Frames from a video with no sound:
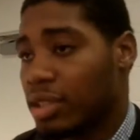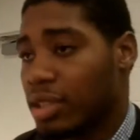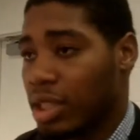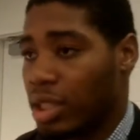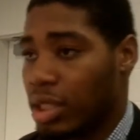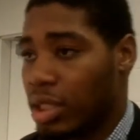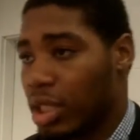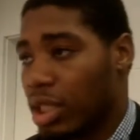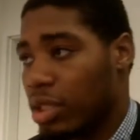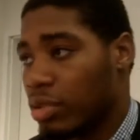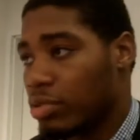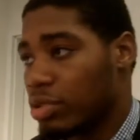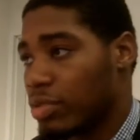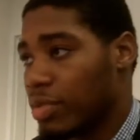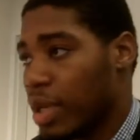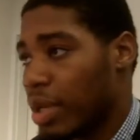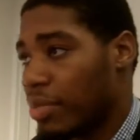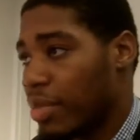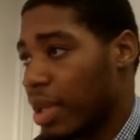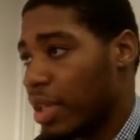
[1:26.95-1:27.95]
say that it was
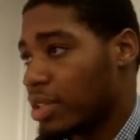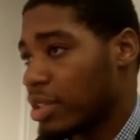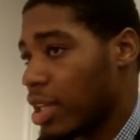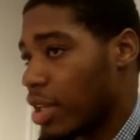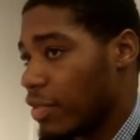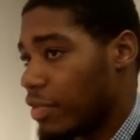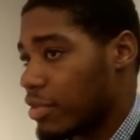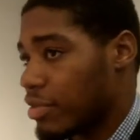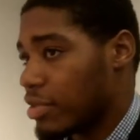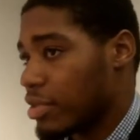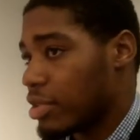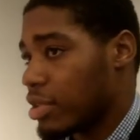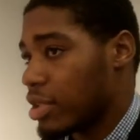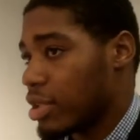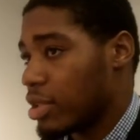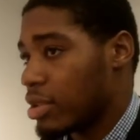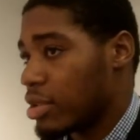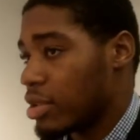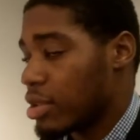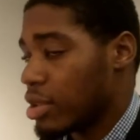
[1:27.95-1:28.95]
my best effort,
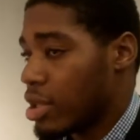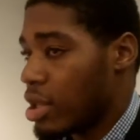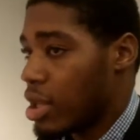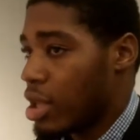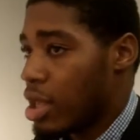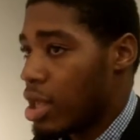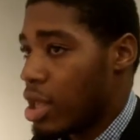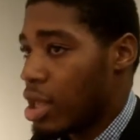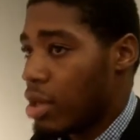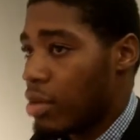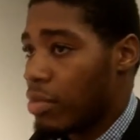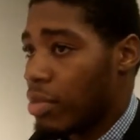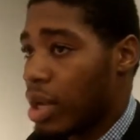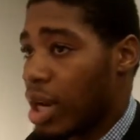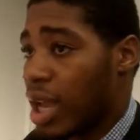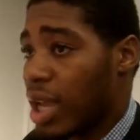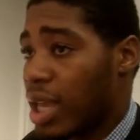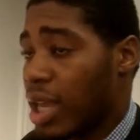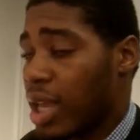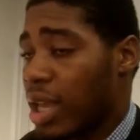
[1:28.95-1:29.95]

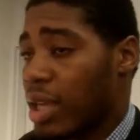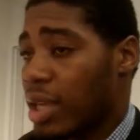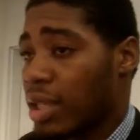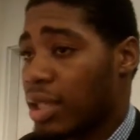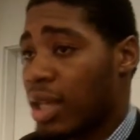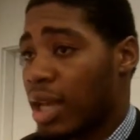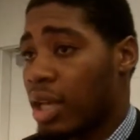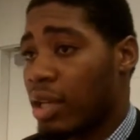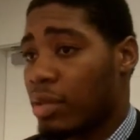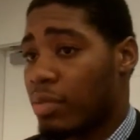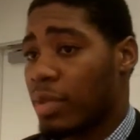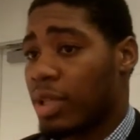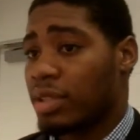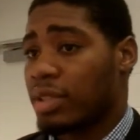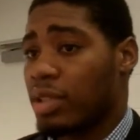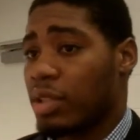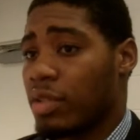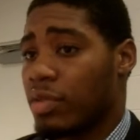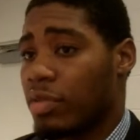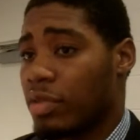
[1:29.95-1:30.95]
but I can't get down on
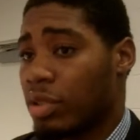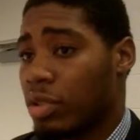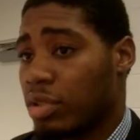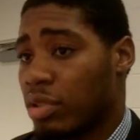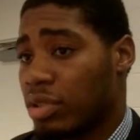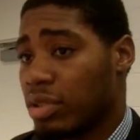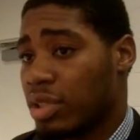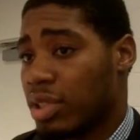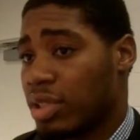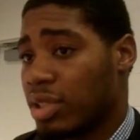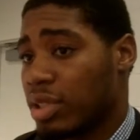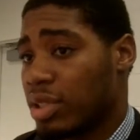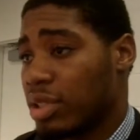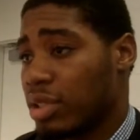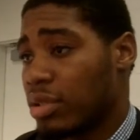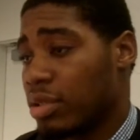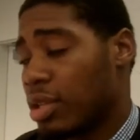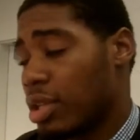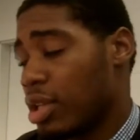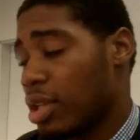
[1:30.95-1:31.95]
myself. You know,
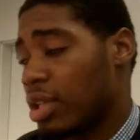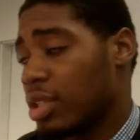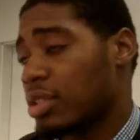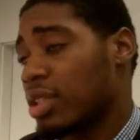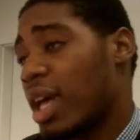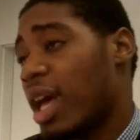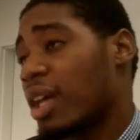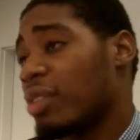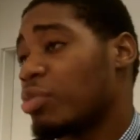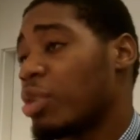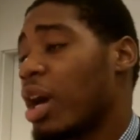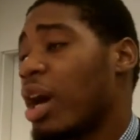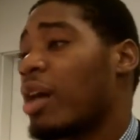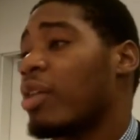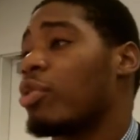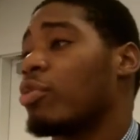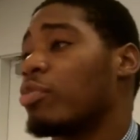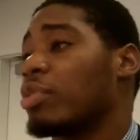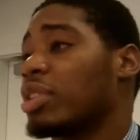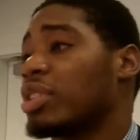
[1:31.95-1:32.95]
I
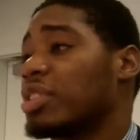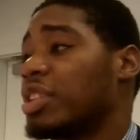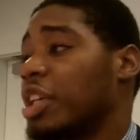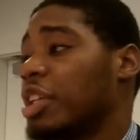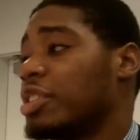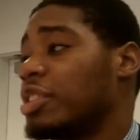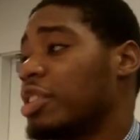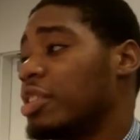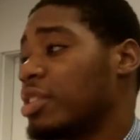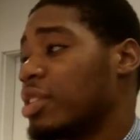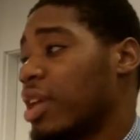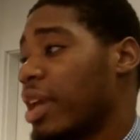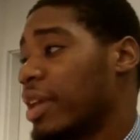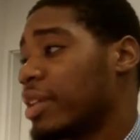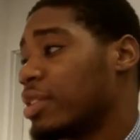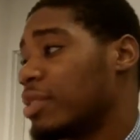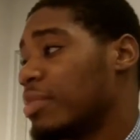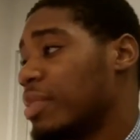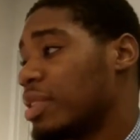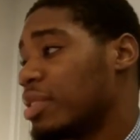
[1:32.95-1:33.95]
don't want to say it's just an
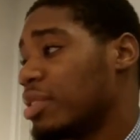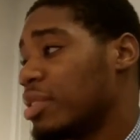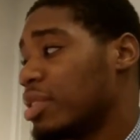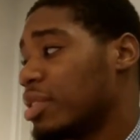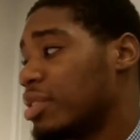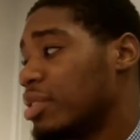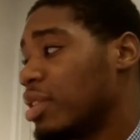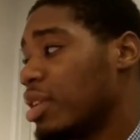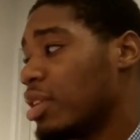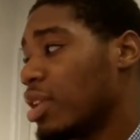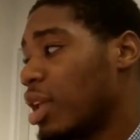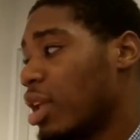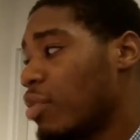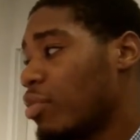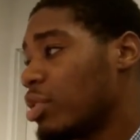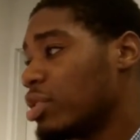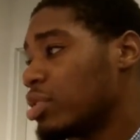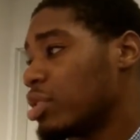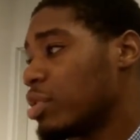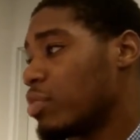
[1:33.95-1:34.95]
exhibition in the sense that
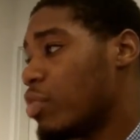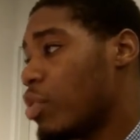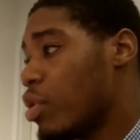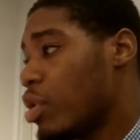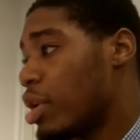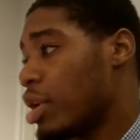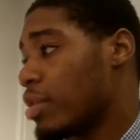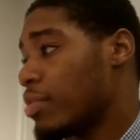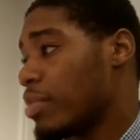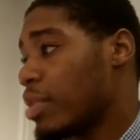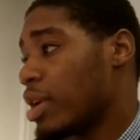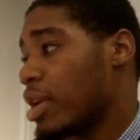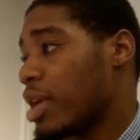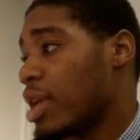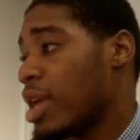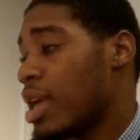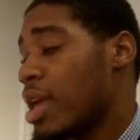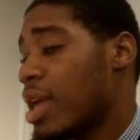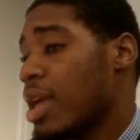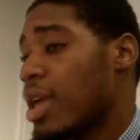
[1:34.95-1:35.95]
it wasn't important, but
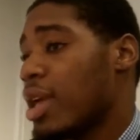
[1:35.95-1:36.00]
